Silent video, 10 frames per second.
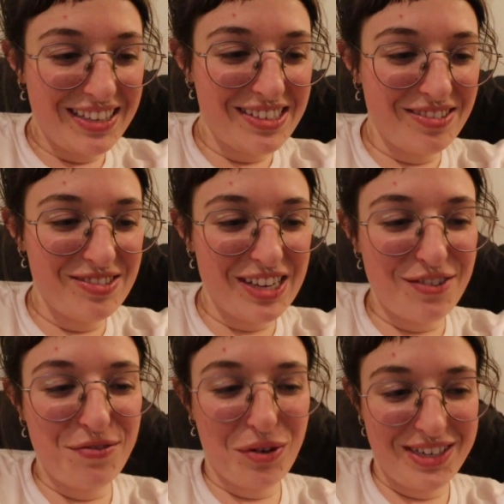So it was like
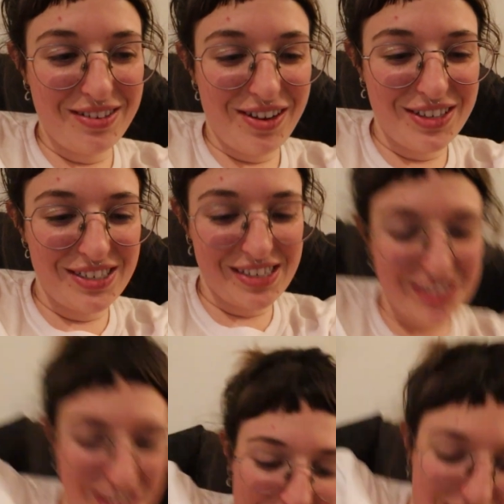$14 that
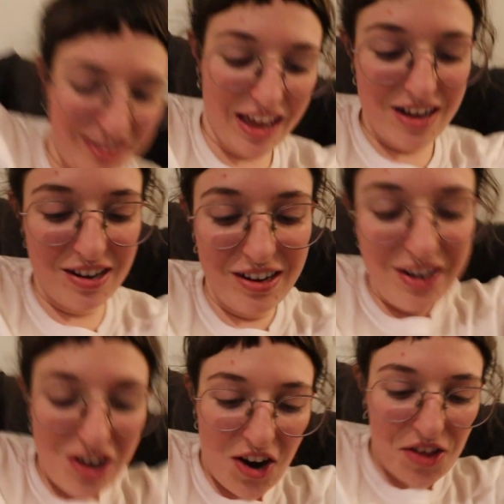she had to then
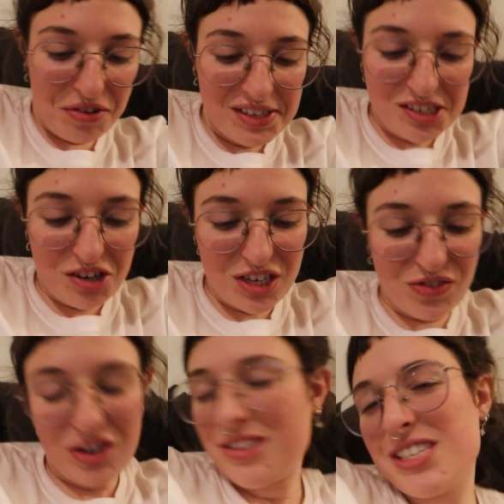authorize the charge
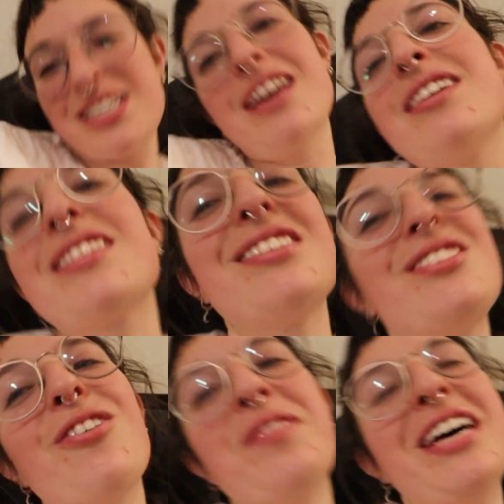for. It's just like
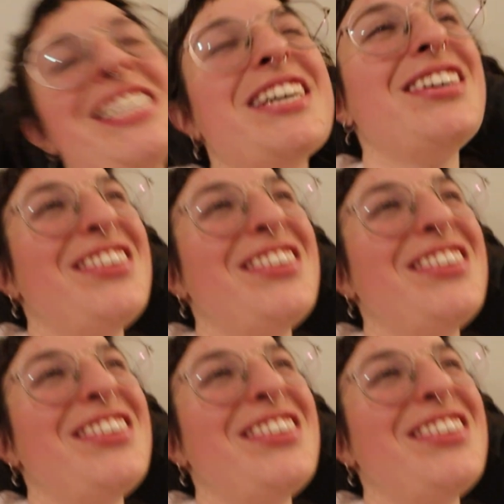so much.